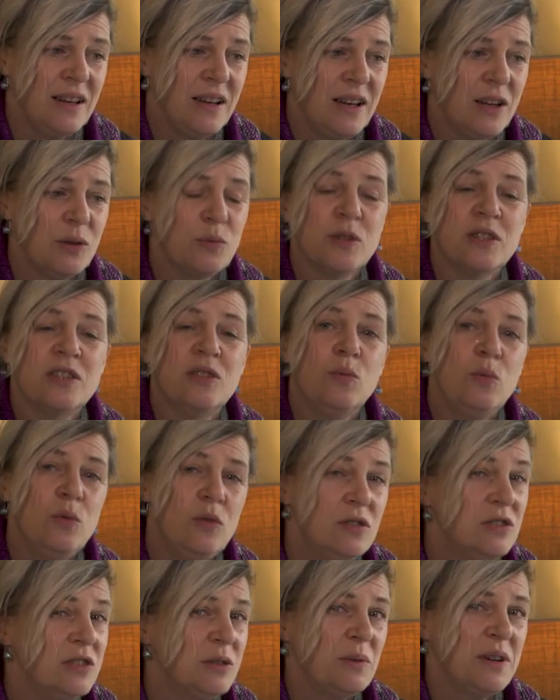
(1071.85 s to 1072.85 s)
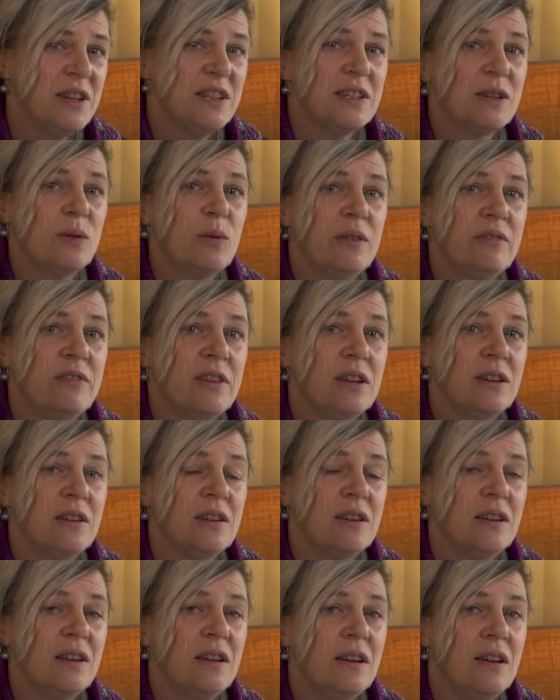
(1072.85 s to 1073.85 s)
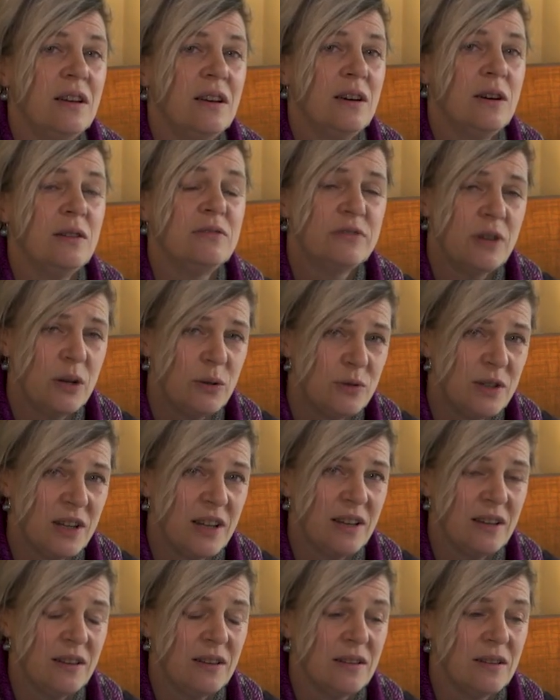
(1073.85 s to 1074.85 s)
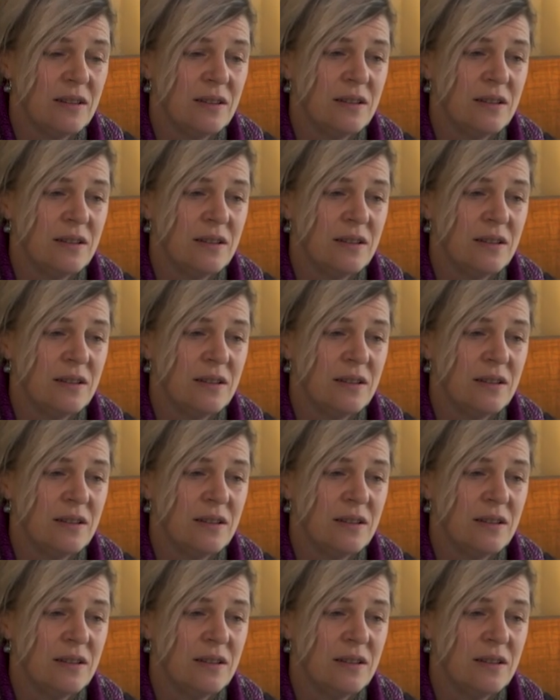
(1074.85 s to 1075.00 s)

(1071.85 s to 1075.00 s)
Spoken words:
It was the waterways equivalent of roadkill.